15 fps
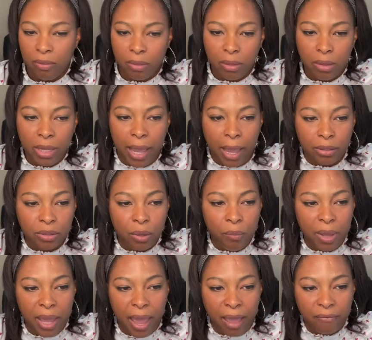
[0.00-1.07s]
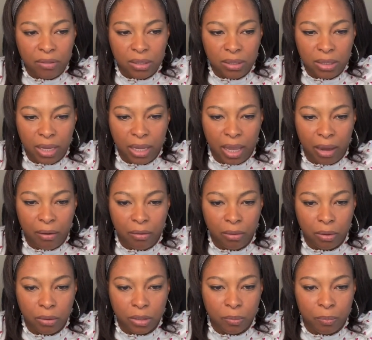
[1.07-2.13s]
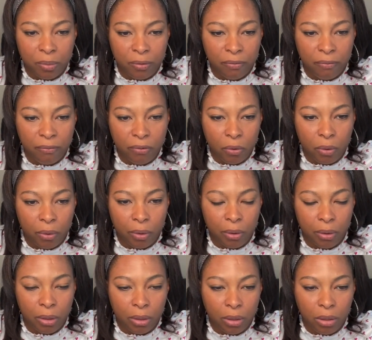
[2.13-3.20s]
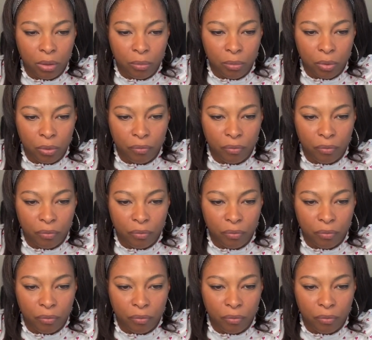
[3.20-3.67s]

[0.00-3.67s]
Yeah, so we have to take care of those before you move on.